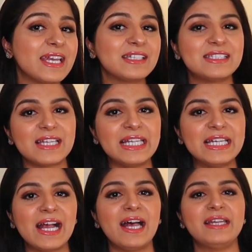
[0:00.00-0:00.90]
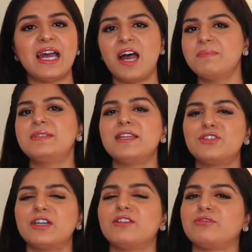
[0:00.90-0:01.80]
Tech Study Guide. I'm
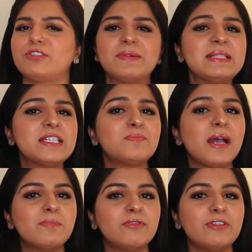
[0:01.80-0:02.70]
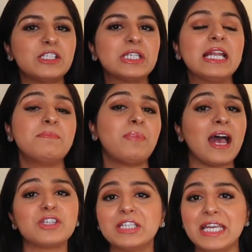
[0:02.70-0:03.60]
Sidra, pharmacist by profession and
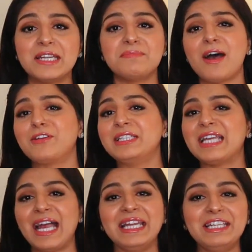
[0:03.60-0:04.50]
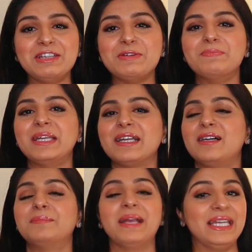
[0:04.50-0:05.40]
passionate about guiding you
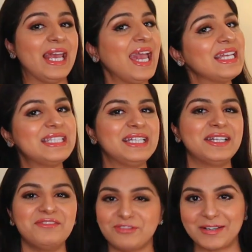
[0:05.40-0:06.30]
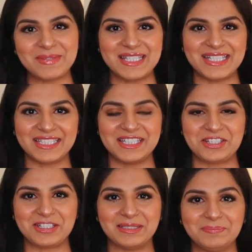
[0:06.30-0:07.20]
become an excellent pharmacy
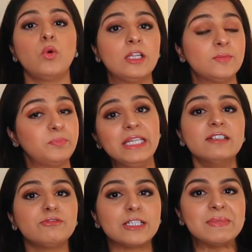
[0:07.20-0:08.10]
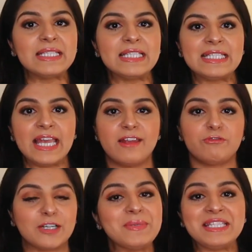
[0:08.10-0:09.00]
technician. Well, being a pharmacist
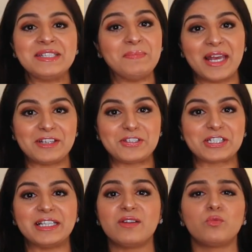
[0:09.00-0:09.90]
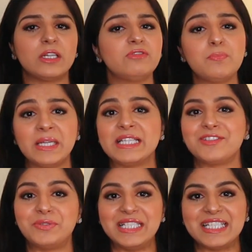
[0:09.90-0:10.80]
and pharmacy manager in one of the
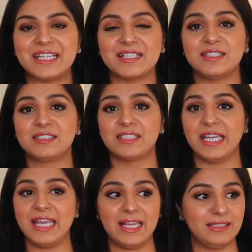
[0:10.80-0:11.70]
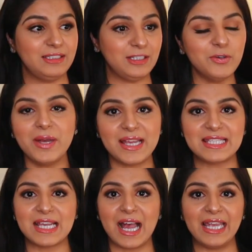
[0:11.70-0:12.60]
biggest retails in
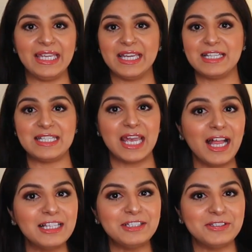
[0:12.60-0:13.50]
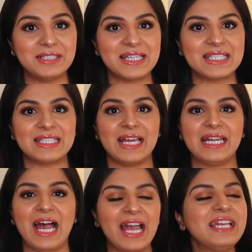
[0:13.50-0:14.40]
US, I can tell you this,
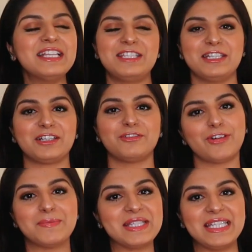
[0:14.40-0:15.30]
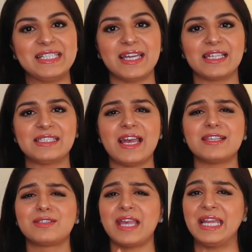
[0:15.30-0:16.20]
that I consider pharmacy techs
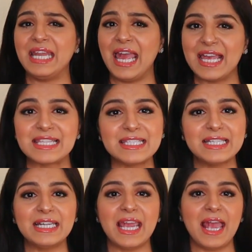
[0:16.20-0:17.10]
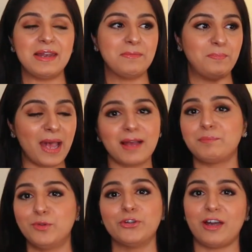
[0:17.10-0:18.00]
as an asset and a
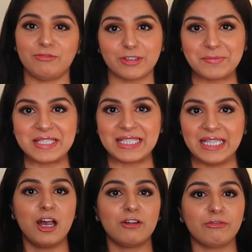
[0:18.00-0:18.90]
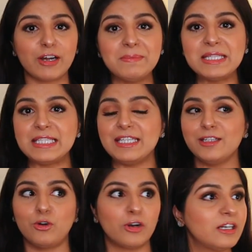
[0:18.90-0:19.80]
backbone of pharmacy. A
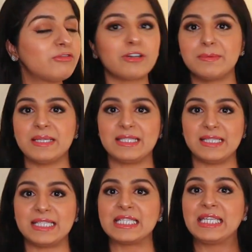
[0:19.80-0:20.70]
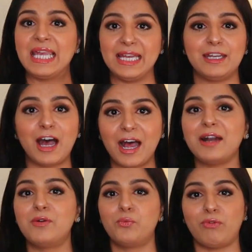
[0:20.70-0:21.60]
pharmacy or a pharmacist
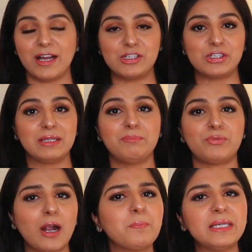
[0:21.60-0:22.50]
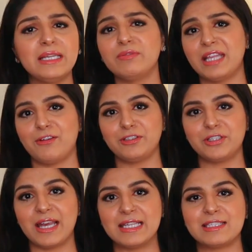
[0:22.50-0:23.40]
cannot function properly without
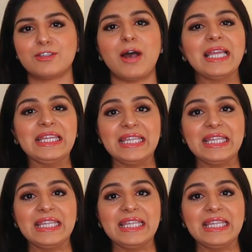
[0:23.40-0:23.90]
you guys. So I